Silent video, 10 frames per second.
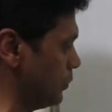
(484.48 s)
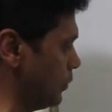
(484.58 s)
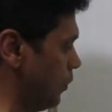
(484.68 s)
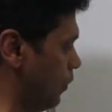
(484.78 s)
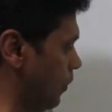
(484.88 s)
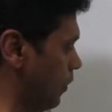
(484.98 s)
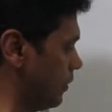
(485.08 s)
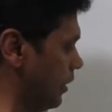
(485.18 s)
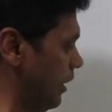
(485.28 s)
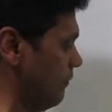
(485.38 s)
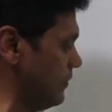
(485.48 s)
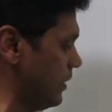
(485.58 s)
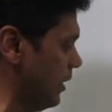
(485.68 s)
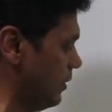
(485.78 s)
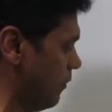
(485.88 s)
So the left
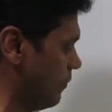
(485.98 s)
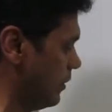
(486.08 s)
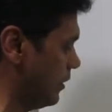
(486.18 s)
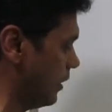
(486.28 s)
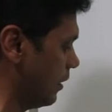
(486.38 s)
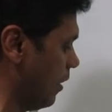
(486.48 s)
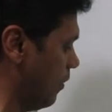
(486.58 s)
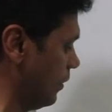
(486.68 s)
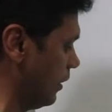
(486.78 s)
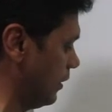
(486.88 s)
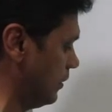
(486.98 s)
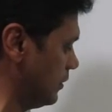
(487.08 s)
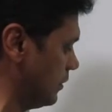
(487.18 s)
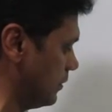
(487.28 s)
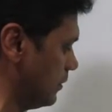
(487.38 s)
side of the account
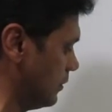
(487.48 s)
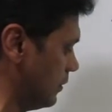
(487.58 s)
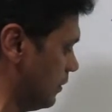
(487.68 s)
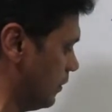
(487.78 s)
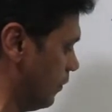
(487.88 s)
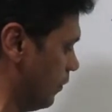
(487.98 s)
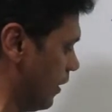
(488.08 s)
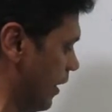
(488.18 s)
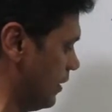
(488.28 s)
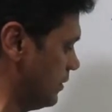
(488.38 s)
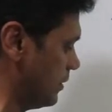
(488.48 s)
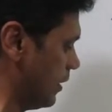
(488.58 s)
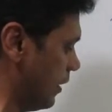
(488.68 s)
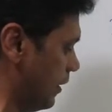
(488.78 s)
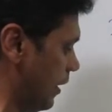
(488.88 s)
is known as
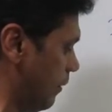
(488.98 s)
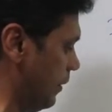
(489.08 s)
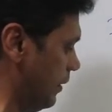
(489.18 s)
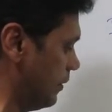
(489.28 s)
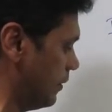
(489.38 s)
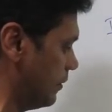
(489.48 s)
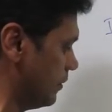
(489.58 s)
debit,